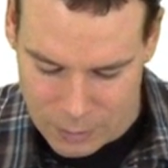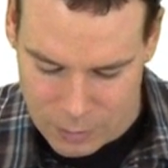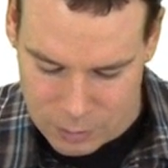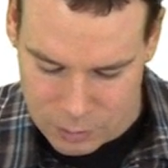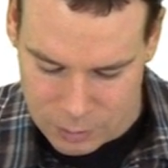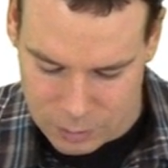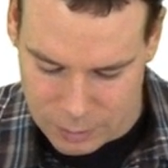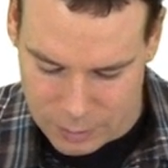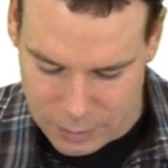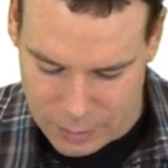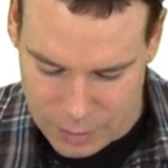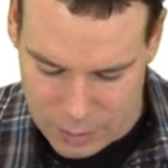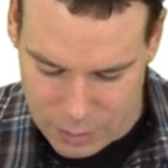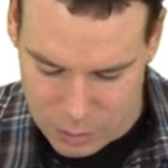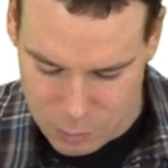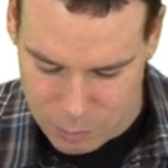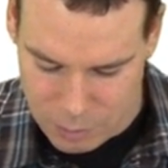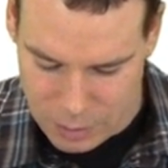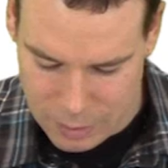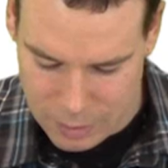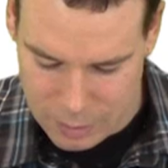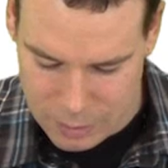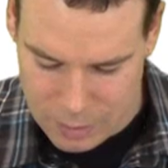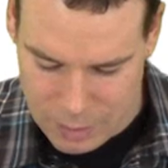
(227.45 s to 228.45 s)
So let h
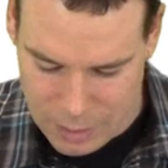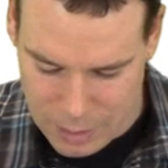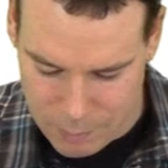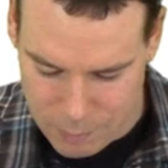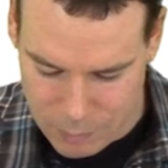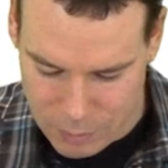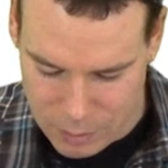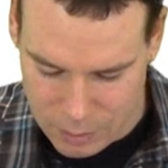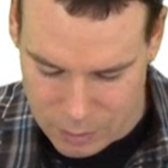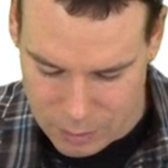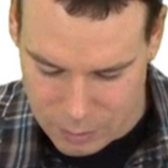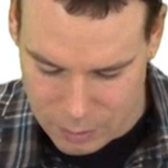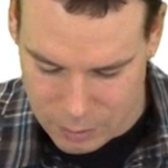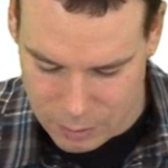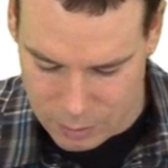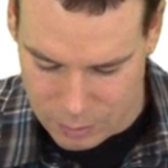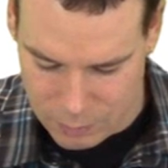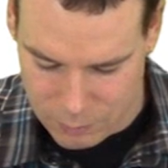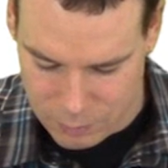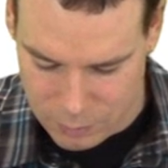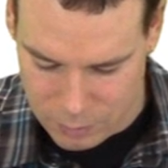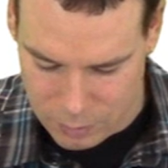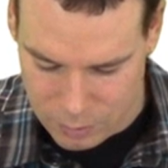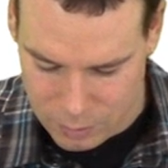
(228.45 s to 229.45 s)
be the depth
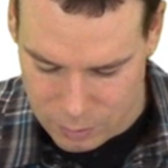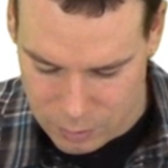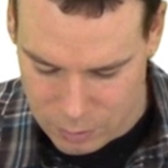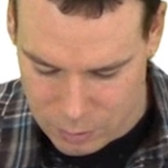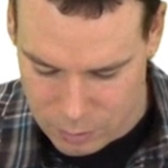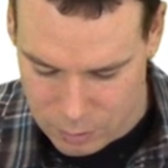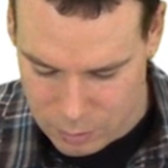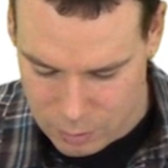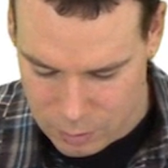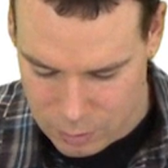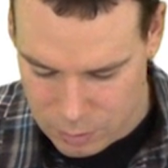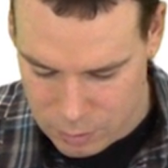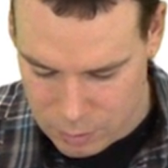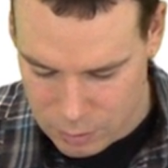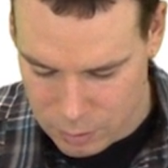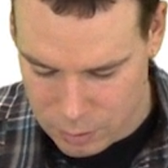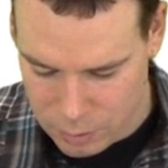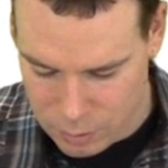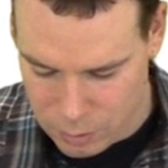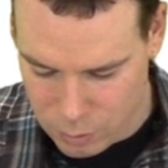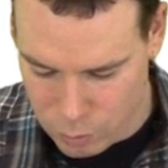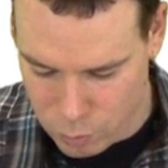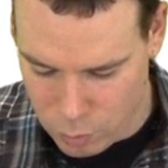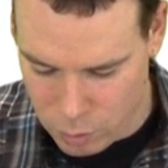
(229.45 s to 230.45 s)
of
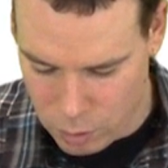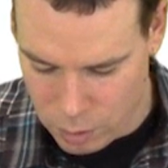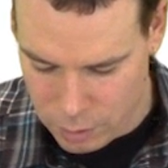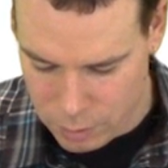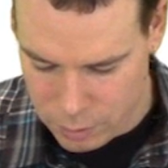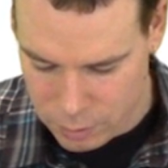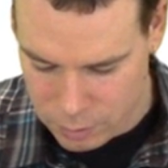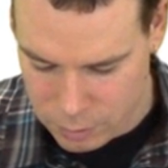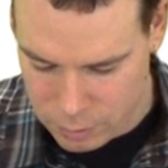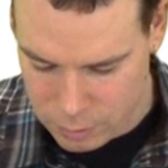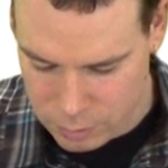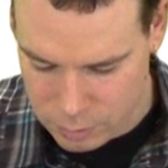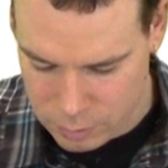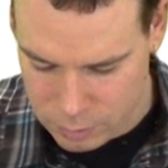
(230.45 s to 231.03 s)
the water